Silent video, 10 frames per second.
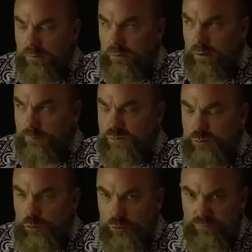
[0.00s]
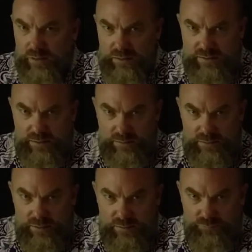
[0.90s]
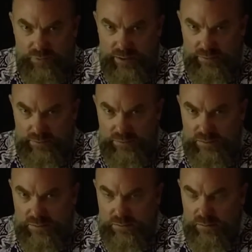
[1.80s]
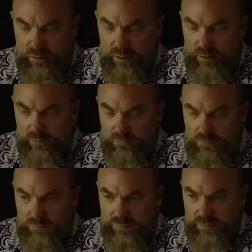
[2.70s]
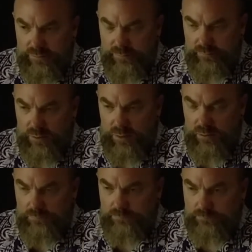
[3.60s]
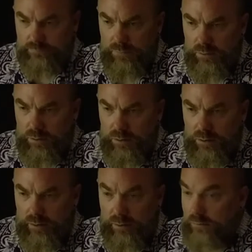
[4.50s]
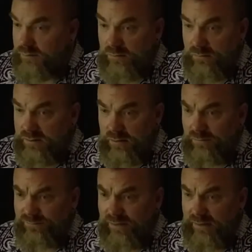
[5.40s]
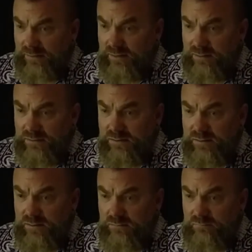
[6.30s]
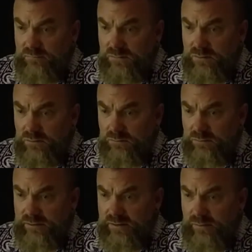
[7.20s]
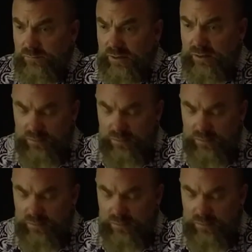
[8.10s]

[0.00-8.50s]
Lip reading: observing senseless violence and also self-violence. So let's see if we can